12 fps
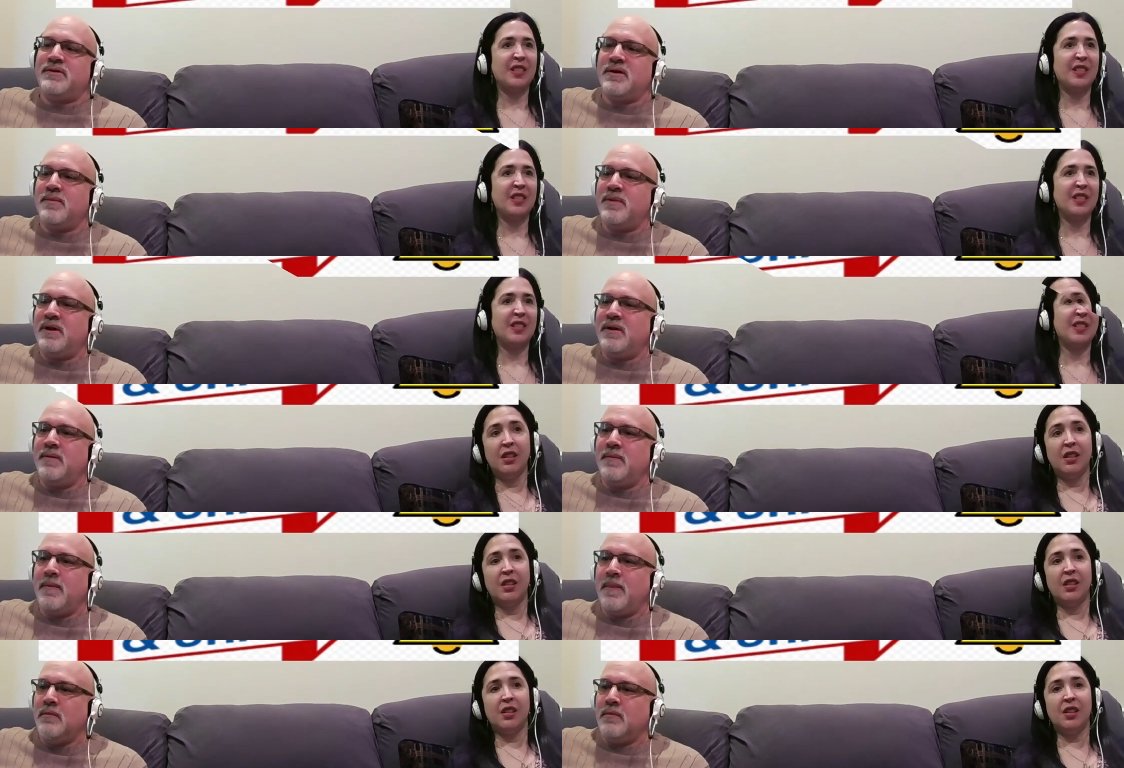Speaker 1: coming.
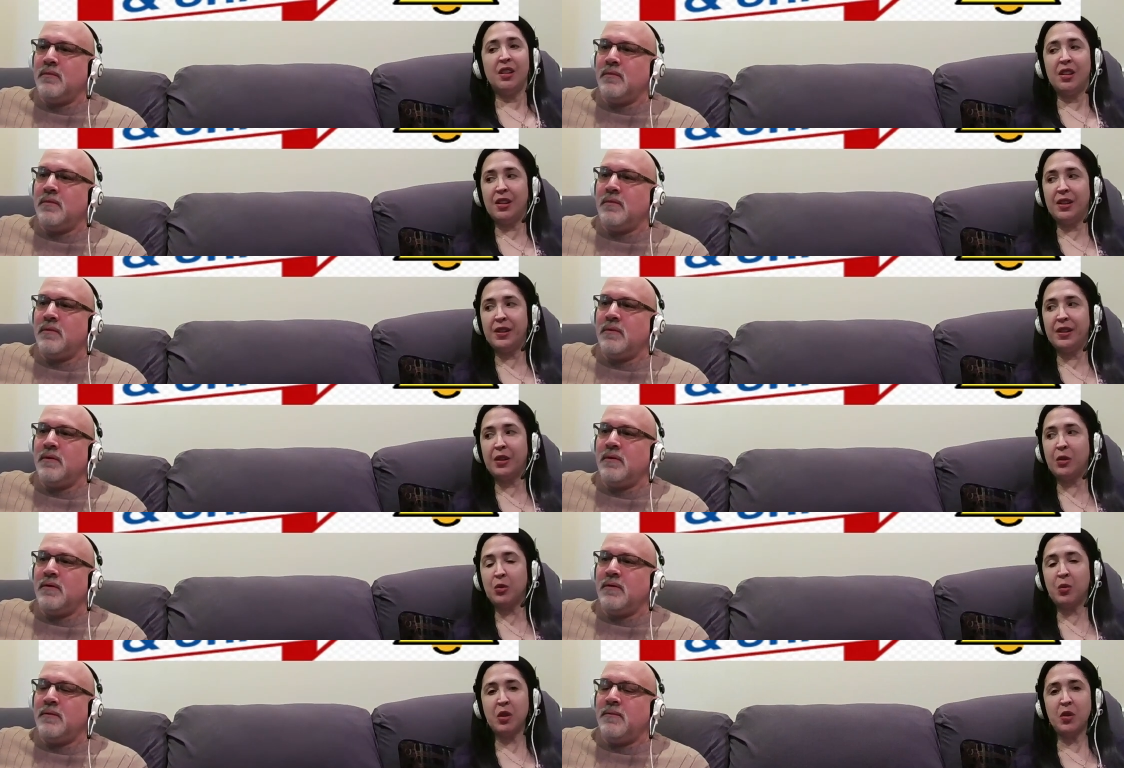
Speaker 2: I was
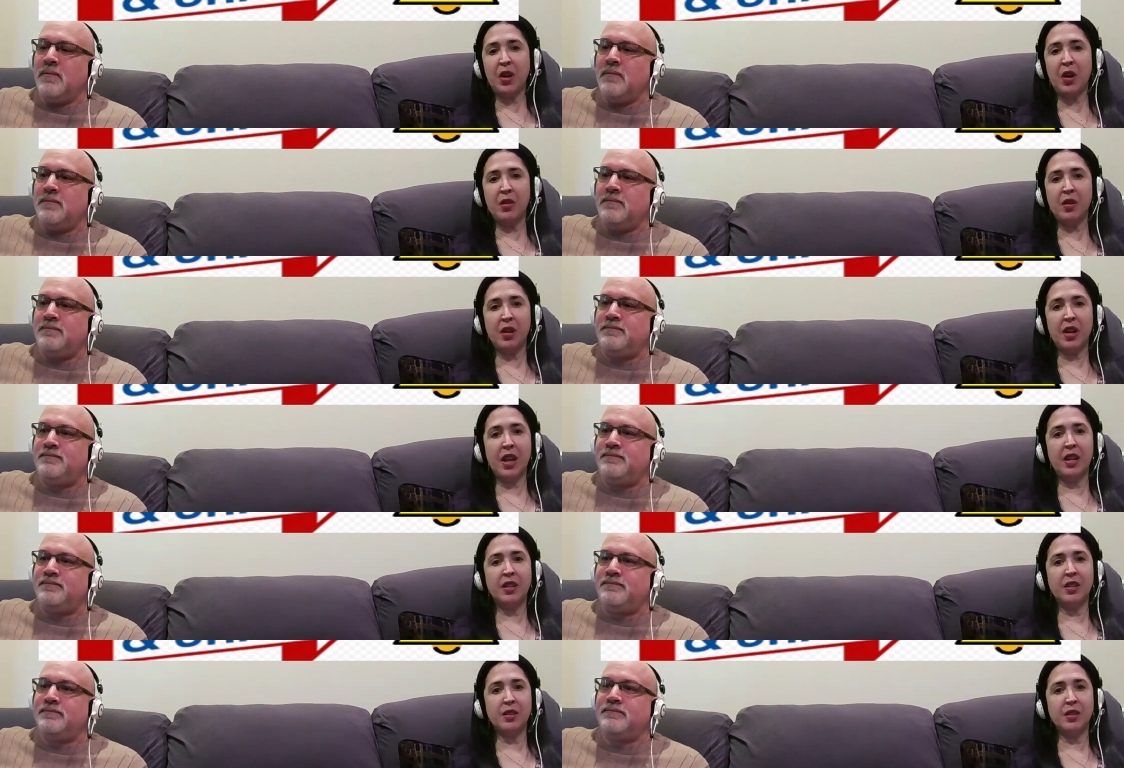wondering how they're gonna end
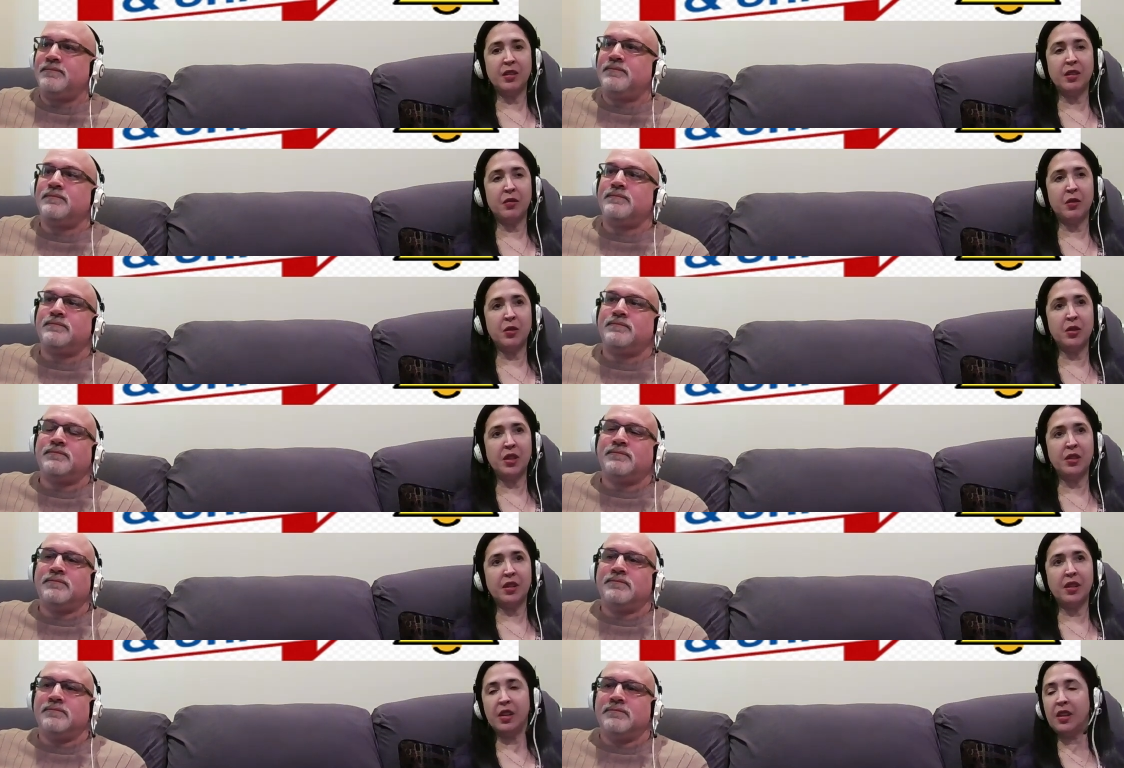this the first season.